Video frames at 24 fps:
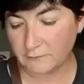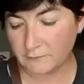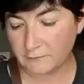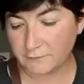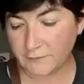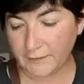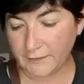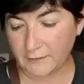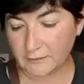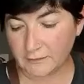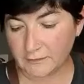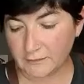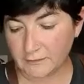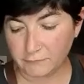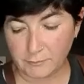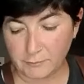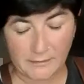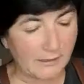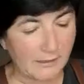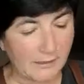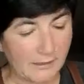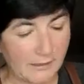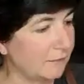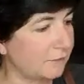flat leaf
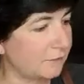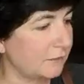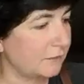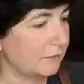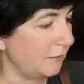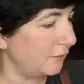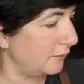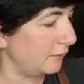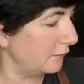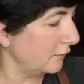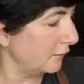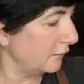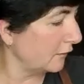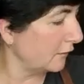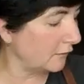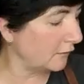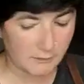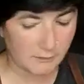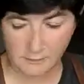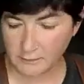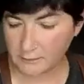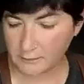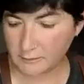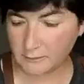parsley
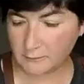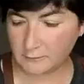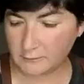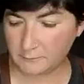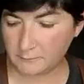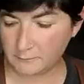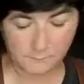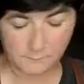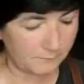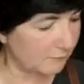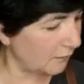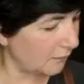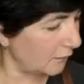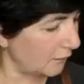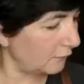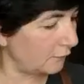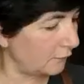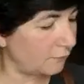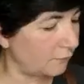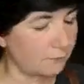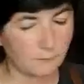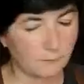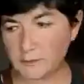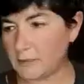
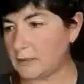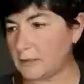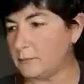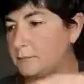into our